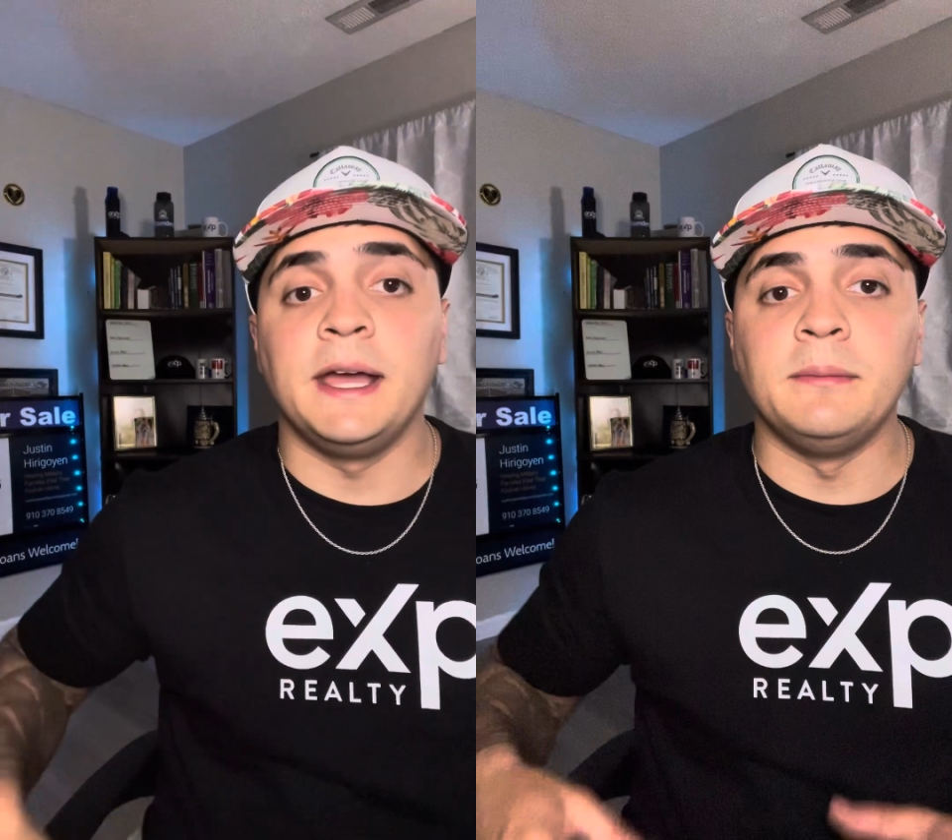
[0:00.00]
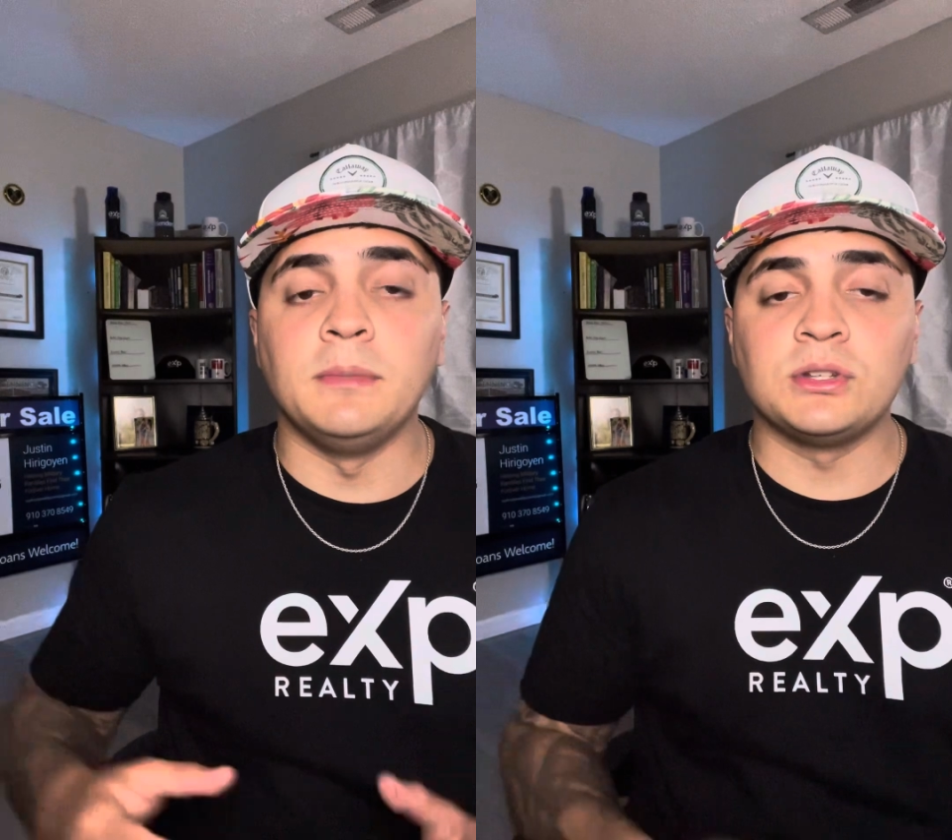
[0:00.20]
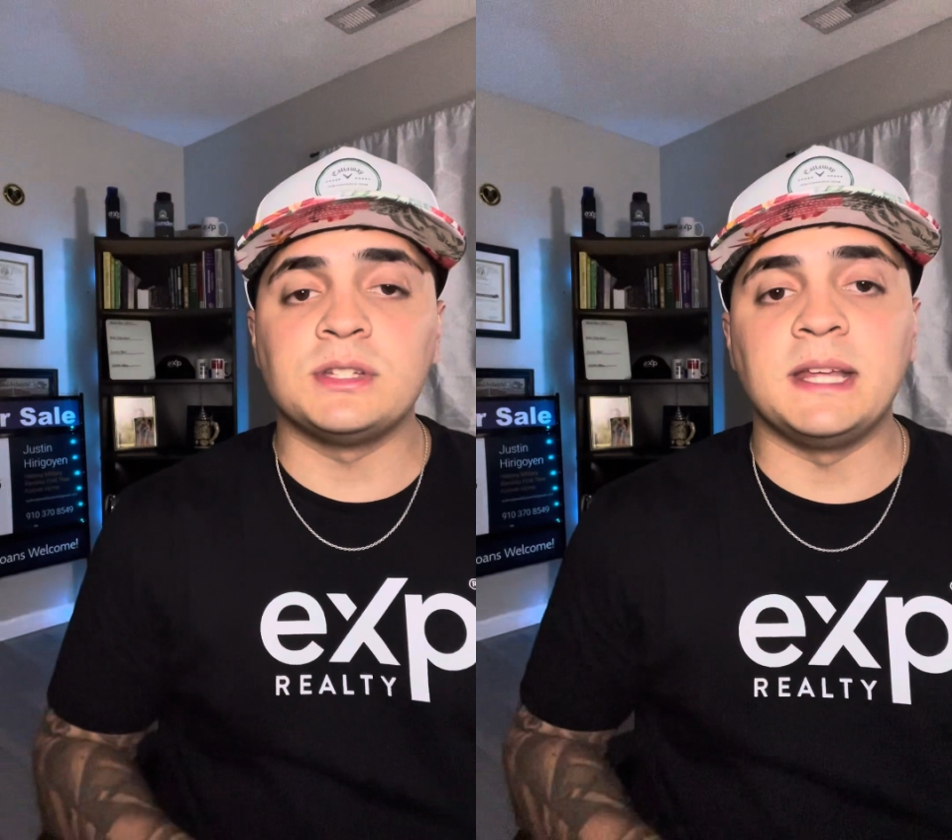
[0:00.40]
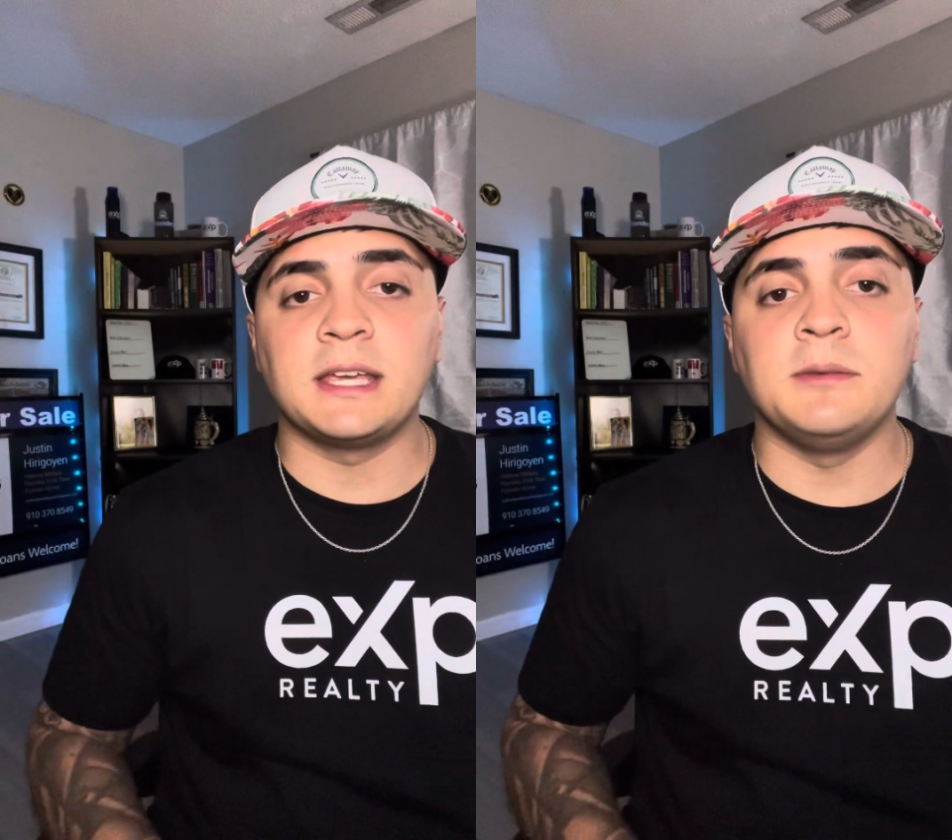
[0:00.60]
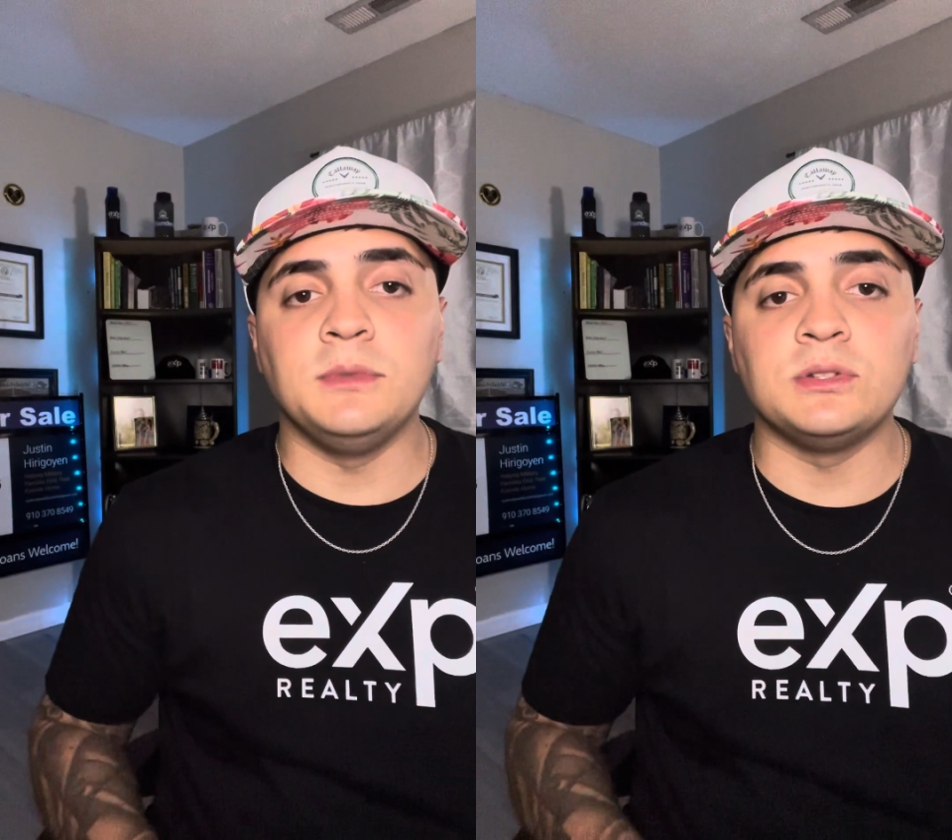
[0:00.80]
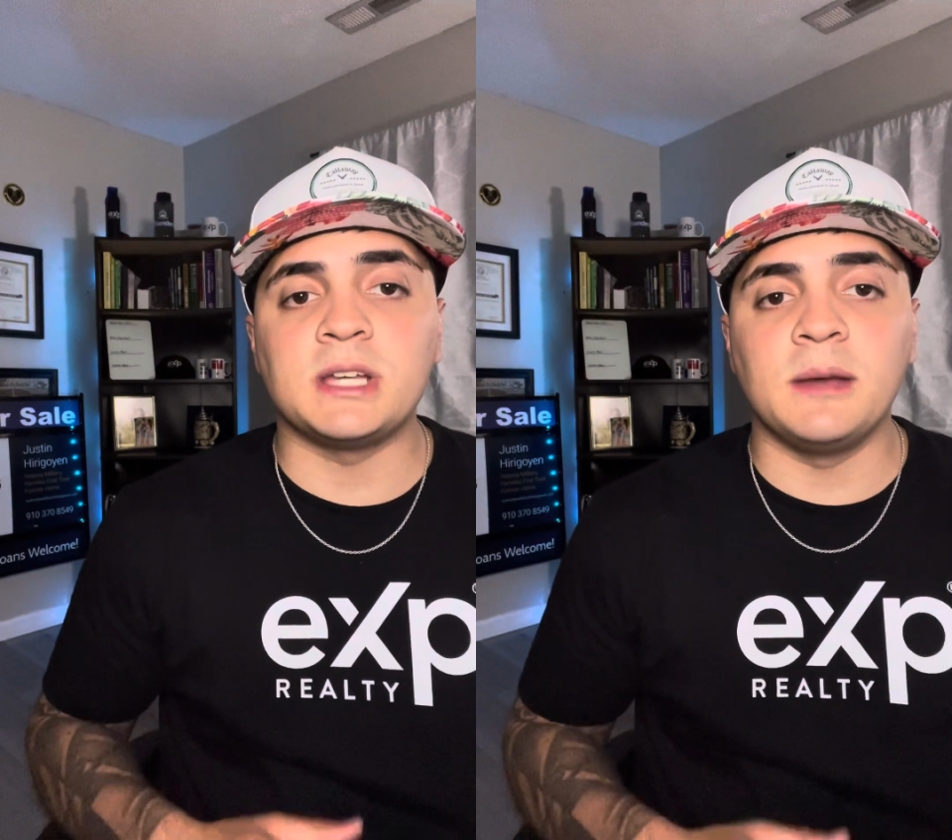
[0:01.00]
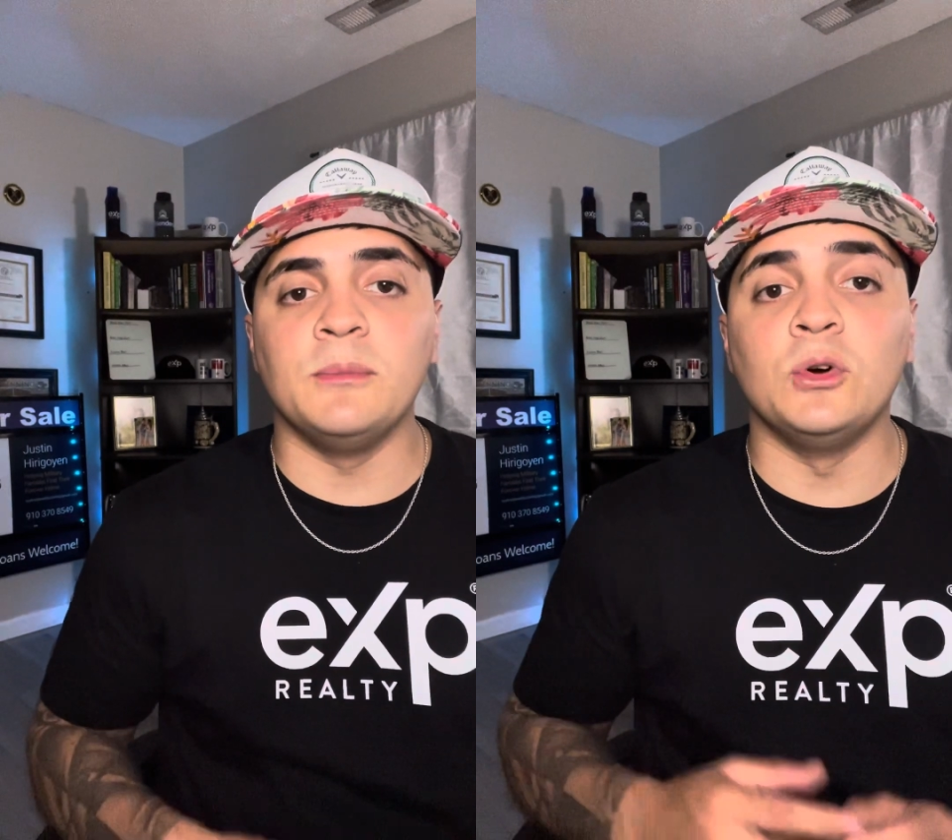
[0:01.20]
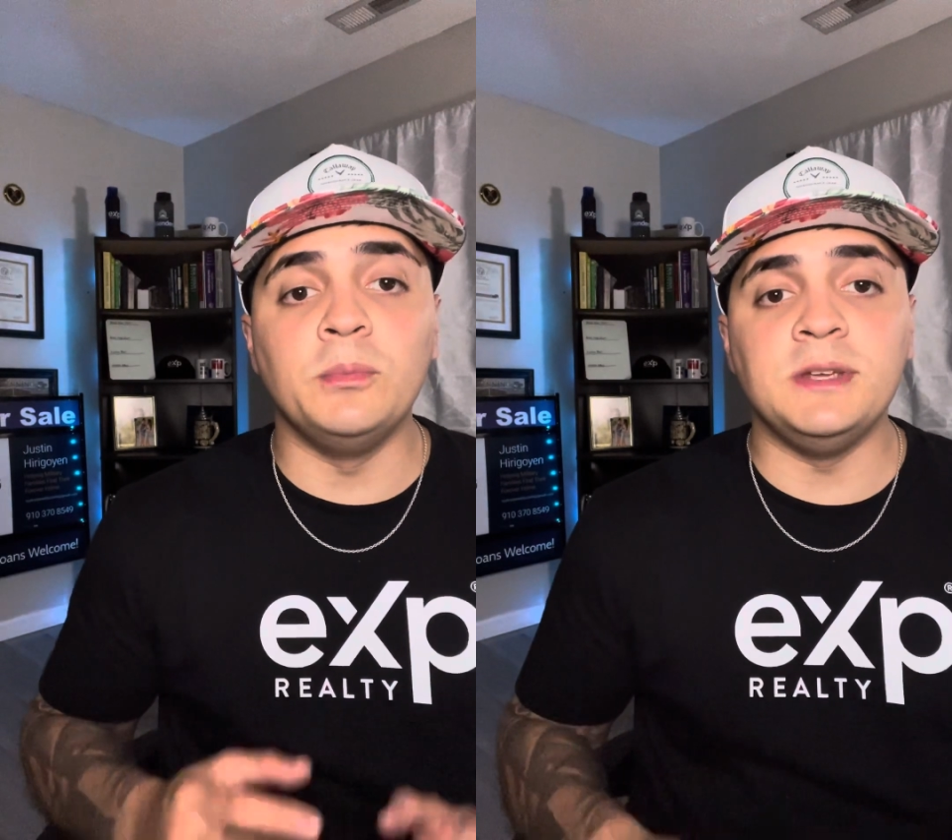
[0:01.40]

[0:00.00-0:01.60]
and most of that commute time will